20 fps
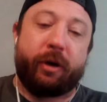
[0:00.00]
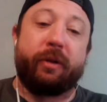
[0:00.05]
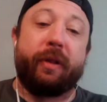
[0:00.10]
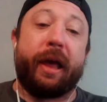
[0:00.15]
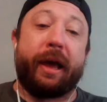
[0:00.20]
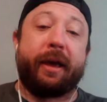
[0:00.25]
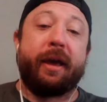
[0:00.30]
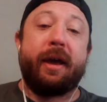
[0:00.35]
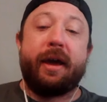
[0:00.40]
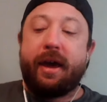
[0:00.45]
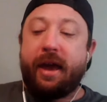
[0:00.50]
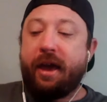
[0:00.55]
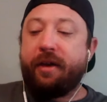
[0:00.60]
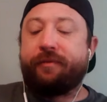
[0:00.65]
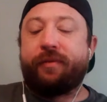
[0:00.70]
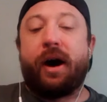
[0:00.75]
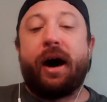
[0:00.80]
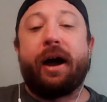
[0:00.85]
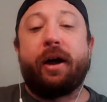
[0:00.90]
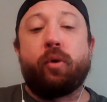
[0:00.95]
Like
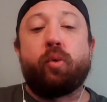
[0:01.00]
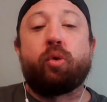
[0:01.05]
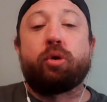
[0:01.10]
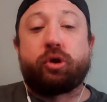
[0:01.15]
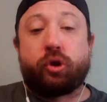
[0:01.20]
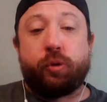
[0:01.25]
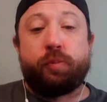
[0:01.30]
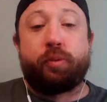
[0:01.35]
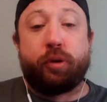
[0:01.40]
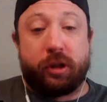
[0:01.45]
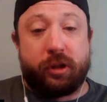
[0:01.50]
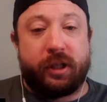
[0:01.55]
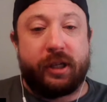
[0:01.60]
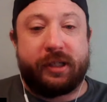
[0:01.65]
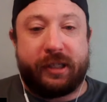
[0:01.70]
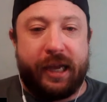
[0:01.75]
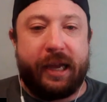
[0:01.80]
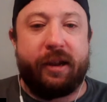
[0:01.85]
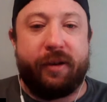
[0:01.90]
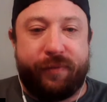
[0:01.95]
if I were to put
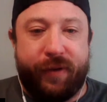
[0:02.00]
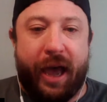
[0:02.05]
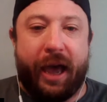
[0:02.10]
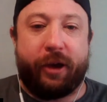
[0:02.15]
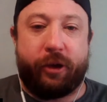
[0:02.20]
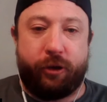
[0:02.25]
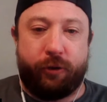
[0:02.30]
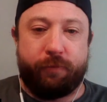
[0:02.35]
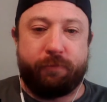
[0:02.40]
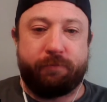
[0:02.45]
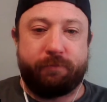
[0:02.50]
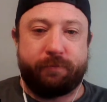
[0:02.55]
this in a vacuum,